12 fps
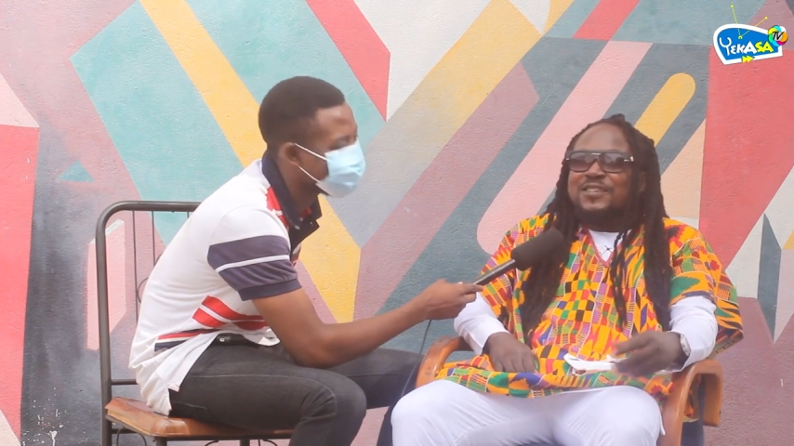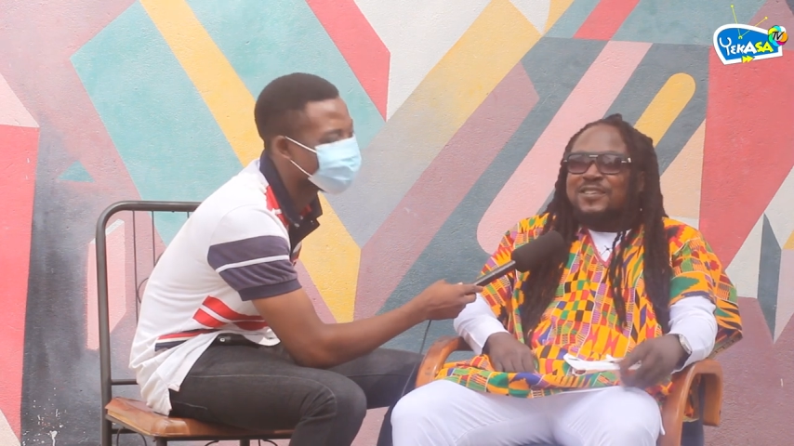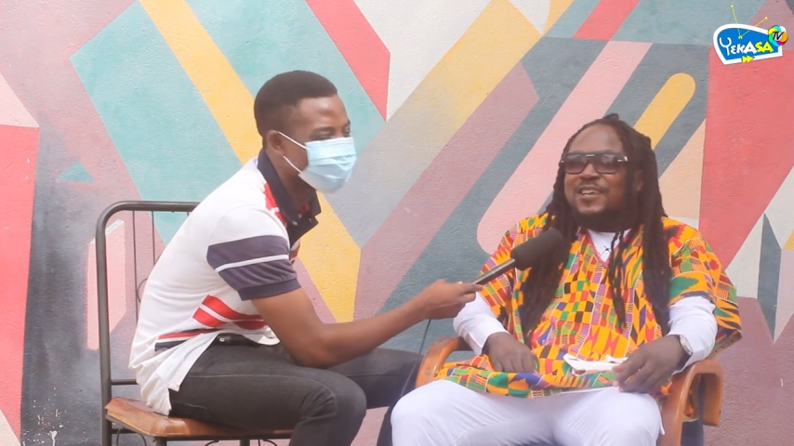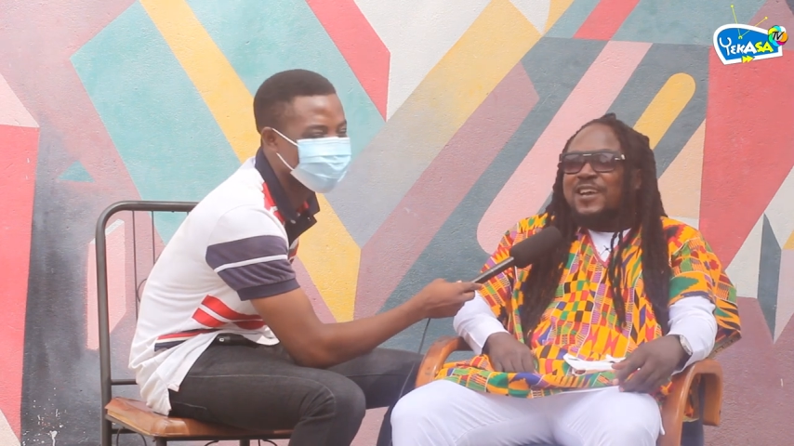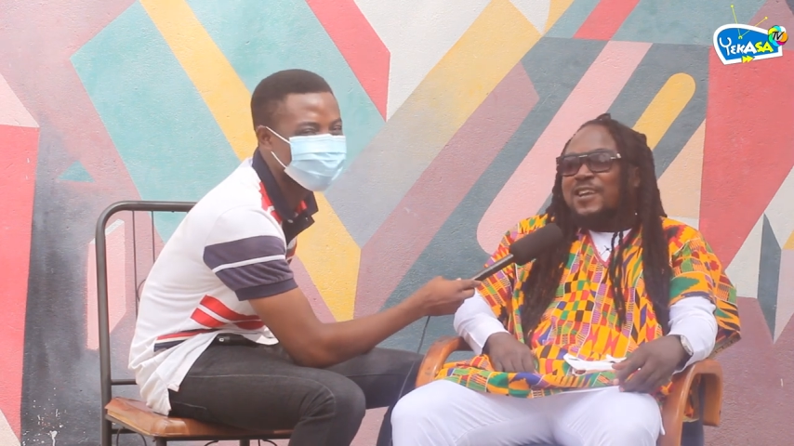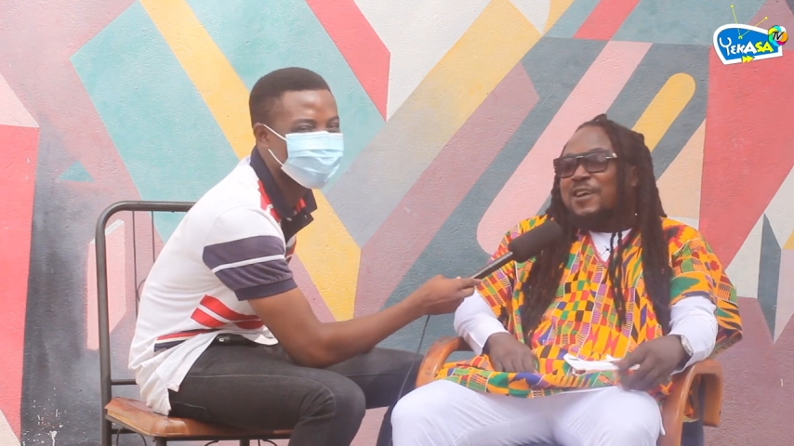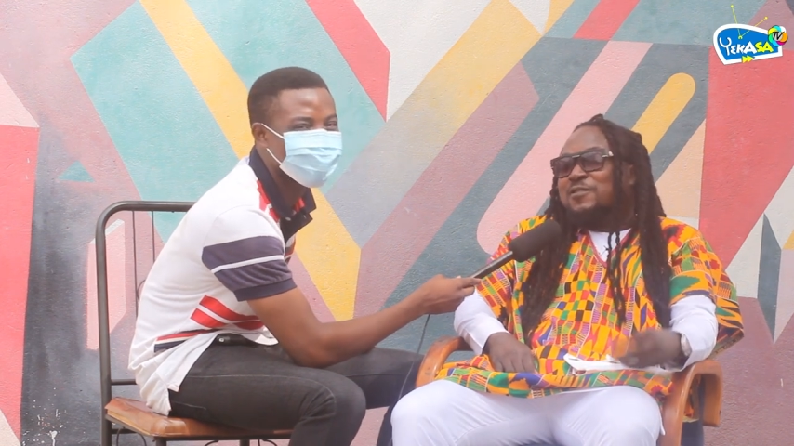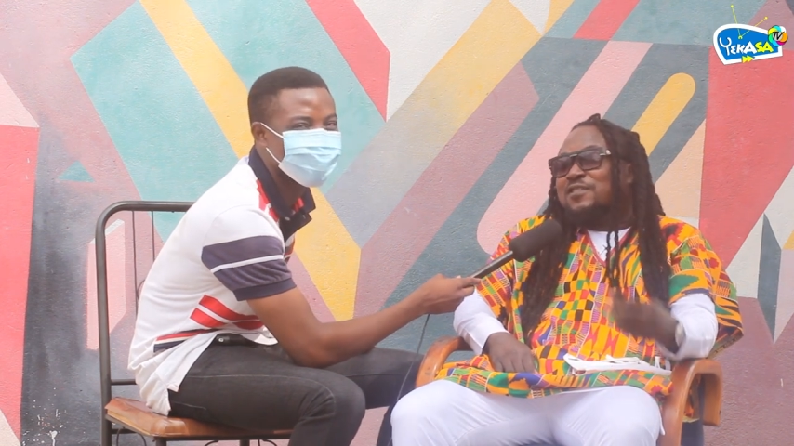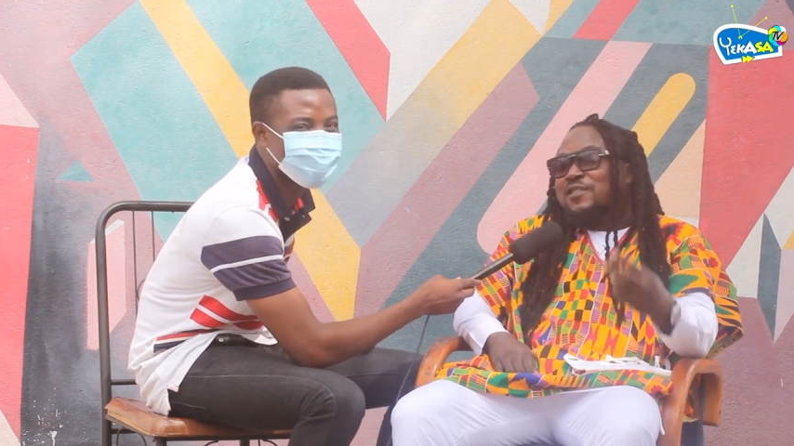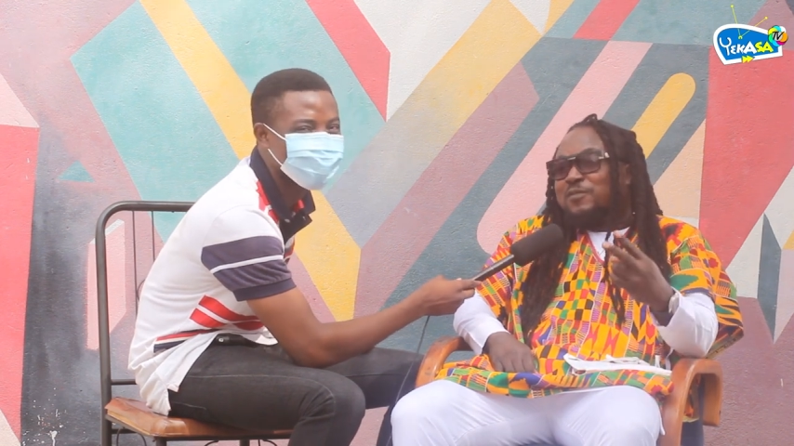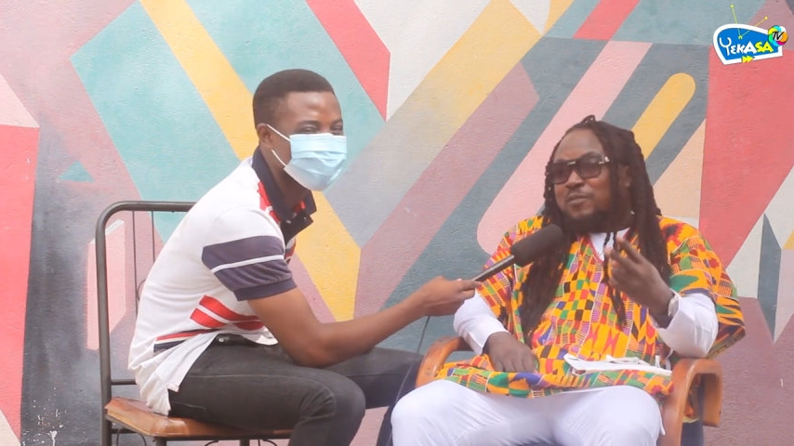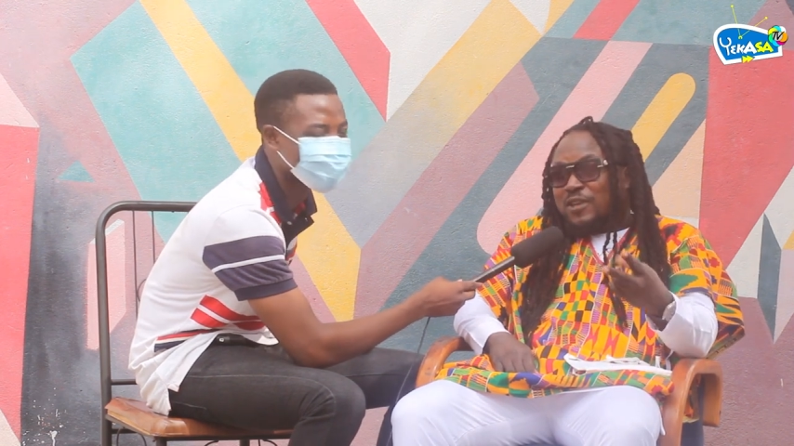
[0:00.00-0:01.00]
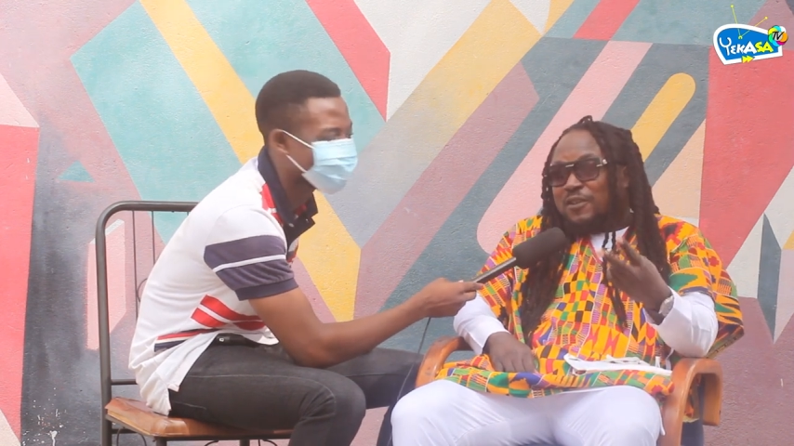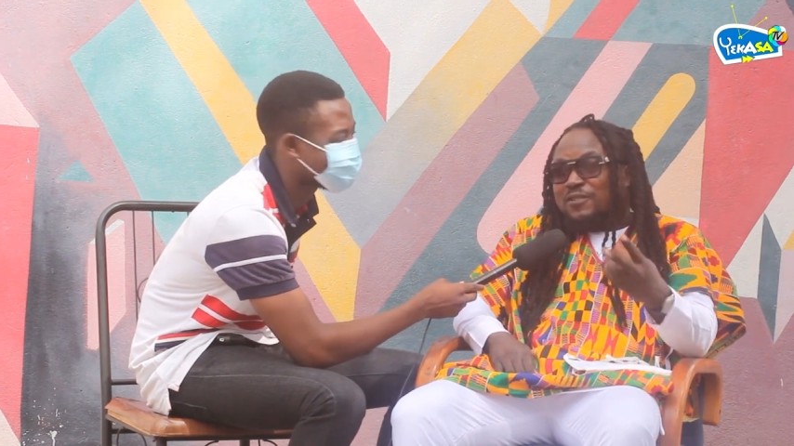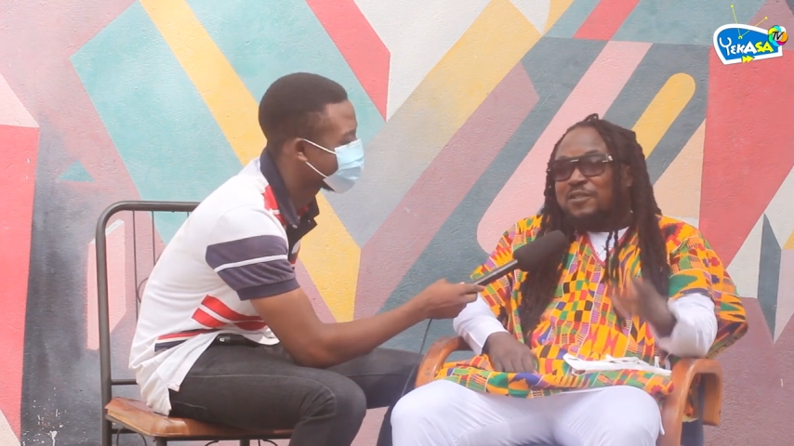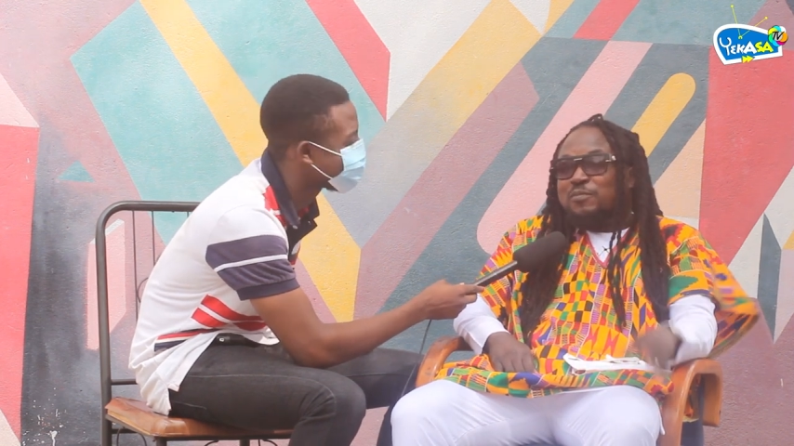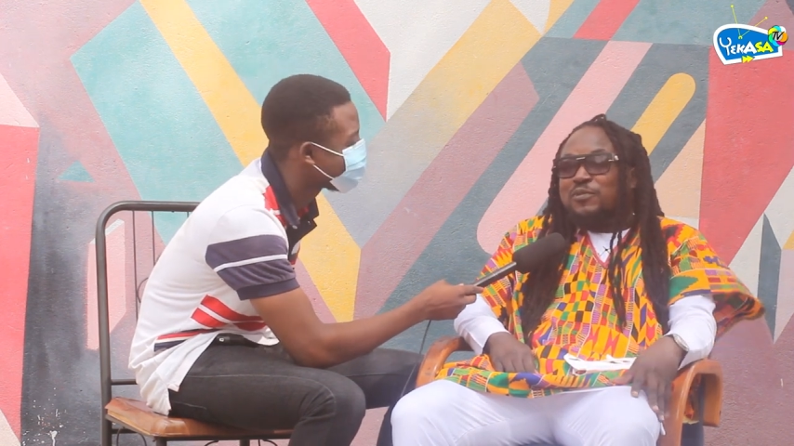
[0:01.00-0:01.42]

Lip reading: Yeah, that was a